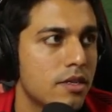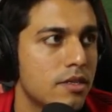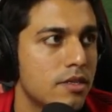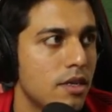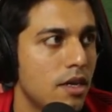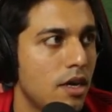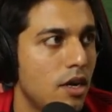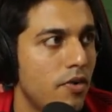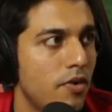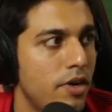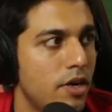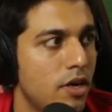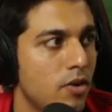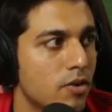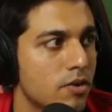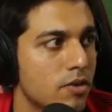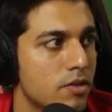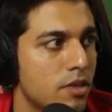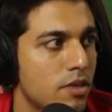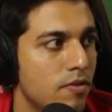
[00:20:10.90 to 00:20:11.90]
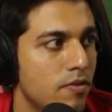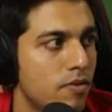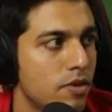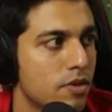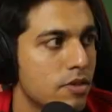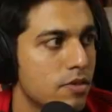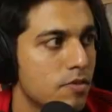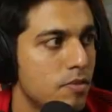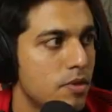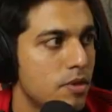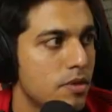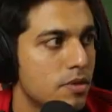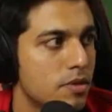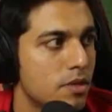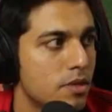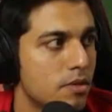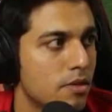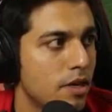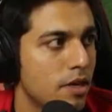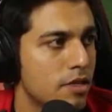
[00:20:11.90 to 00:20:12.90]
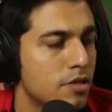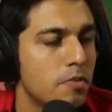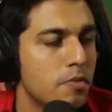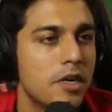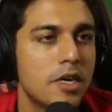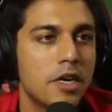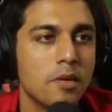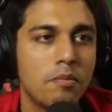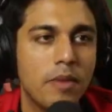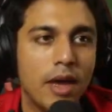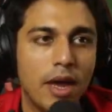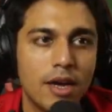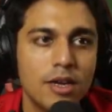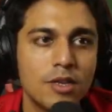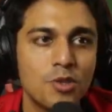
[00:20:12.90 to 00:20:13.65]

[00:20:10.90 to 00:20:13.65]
see how it looks in first person. It's pretty bad